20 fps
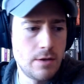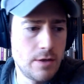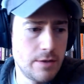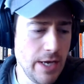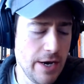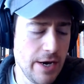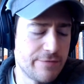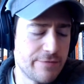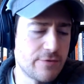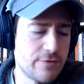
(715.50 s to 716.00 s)

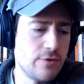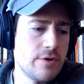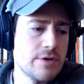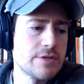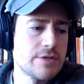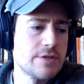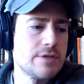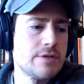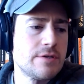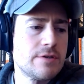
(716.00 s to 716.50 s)
Yeah, of
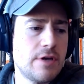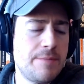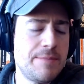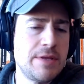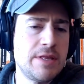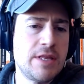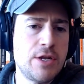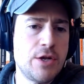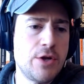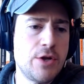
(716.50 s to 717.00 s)
course. I
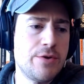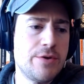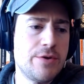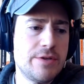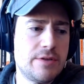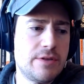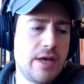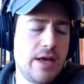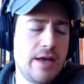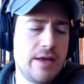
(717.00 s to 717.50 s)
mean, they
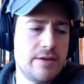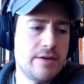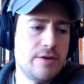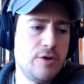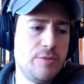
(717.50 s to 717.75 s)
know that